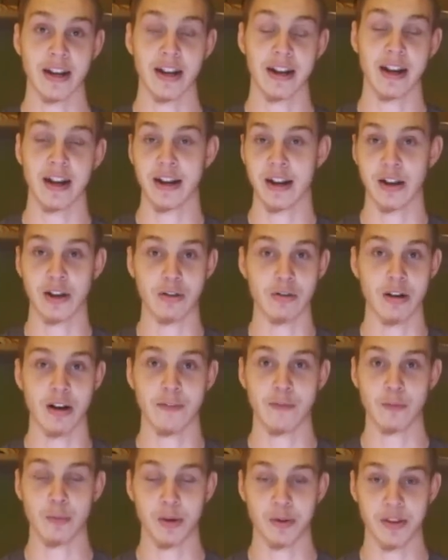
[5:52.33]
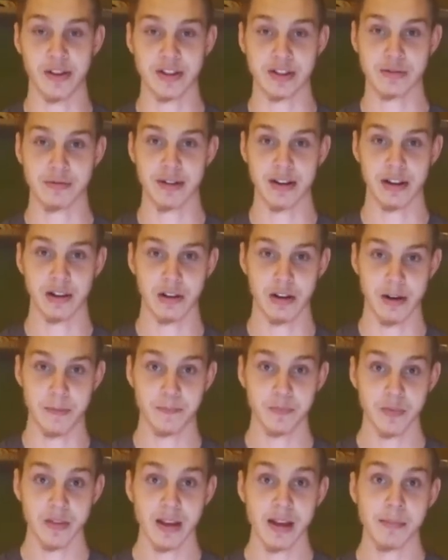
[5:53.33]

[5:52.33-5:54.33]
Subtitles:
I could go off about this quite a lot,